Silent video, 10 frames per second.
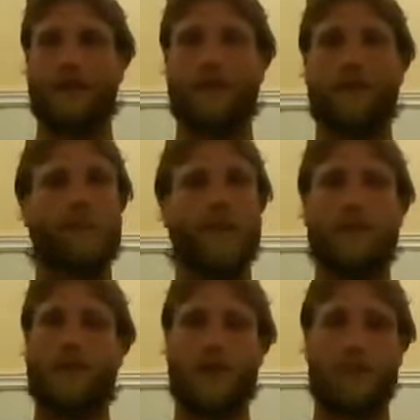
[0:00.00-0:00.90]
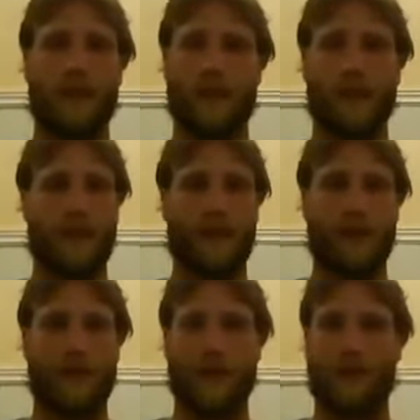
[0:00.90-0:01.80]
football is very political
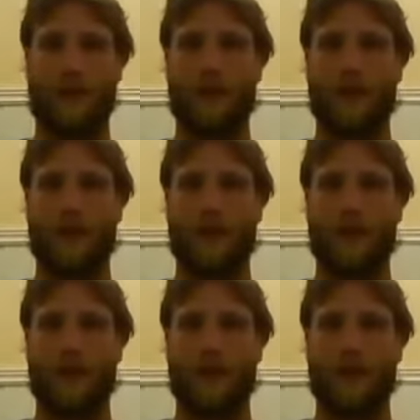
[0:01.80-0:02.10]
everywhere too.